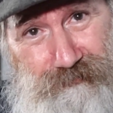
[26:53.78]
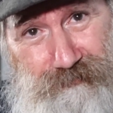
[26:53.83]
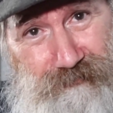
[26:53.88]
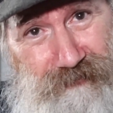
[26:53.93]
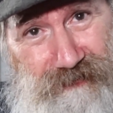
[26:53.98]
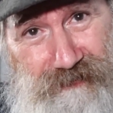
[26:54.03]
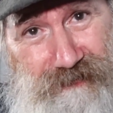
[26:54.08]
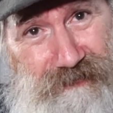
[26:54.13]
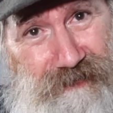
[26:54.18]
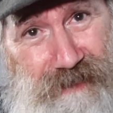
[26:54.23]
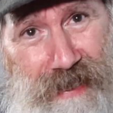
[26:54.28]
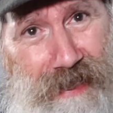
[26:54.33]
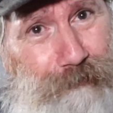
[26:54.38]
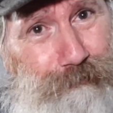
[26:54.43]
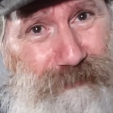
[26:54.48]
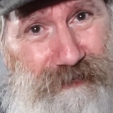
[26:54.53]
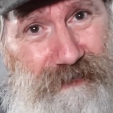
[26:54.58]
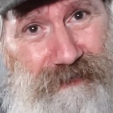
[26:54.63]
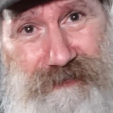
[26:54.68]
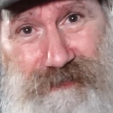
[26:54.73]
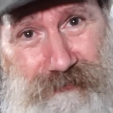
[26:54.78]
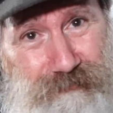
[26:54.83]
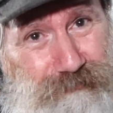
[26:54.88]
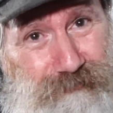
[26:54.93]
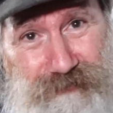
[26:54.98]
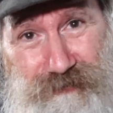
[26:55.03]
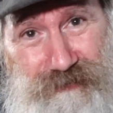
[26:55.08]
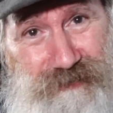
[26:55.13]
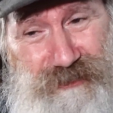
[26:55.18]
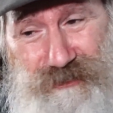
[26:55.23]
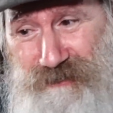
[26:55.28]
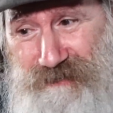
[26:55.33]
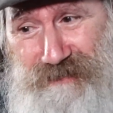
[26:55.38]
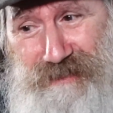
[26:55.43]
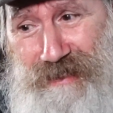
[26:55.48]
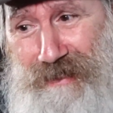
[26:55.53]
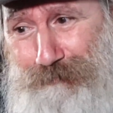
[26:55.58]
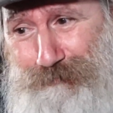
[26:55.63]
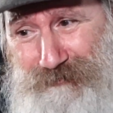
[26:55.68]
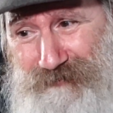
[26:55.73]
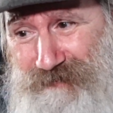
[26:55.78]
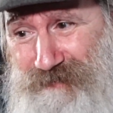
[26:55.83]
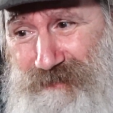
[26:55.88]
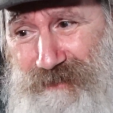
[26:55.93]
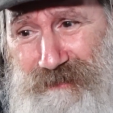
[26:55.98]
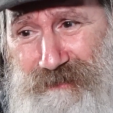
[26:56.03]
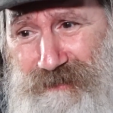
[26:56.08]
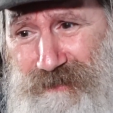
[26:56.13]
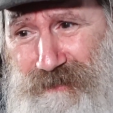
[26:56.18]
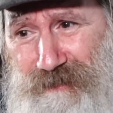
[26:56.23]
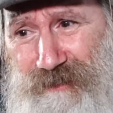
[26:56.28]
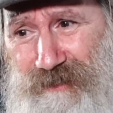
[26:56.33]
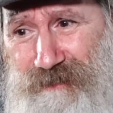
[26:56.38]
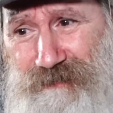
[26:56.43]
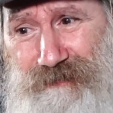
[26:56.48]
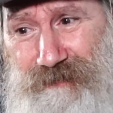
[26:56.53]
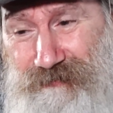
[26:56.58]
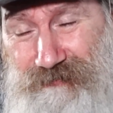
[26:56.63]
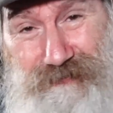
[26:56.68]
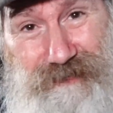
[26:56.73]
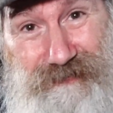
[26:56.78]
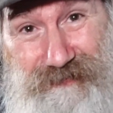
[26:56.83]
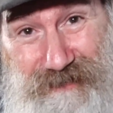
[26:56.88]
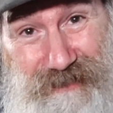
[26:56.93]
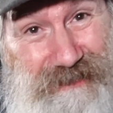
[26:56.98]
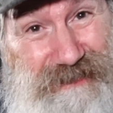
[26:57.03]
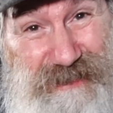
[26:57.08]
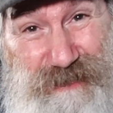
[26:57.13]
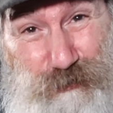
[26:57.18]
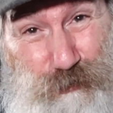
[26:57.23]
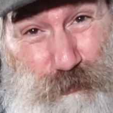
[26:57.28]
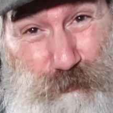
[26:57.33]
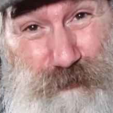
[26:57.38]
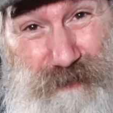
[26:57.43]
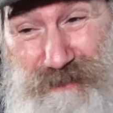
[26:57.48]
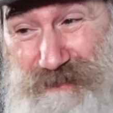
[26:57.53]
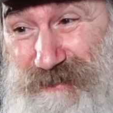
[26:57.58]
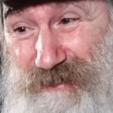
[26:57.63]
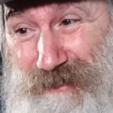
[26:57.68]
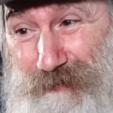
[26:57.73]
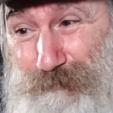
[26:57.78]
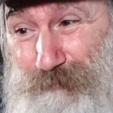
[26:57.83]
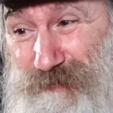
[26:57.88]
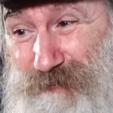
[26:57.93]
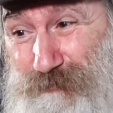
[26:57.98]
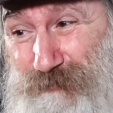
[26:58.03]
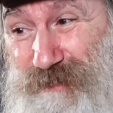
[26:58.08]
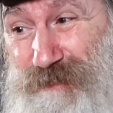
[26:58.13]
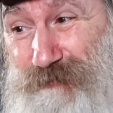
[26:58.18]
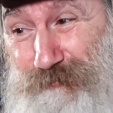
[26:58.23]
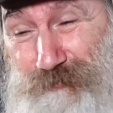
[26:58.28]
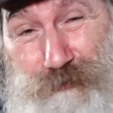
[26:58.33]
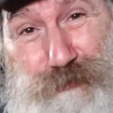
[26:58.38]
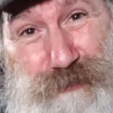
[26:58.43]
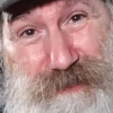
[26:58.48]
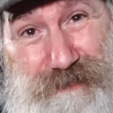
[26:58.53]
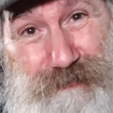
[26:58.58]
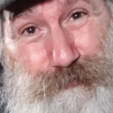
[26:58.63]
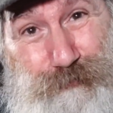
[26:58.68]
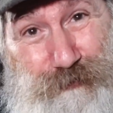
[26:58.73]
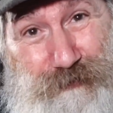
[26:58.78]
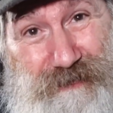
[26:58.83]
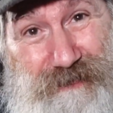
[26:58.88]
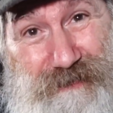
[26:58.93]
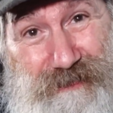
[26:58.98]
that happened. It just happens, and that's always happens with the first one.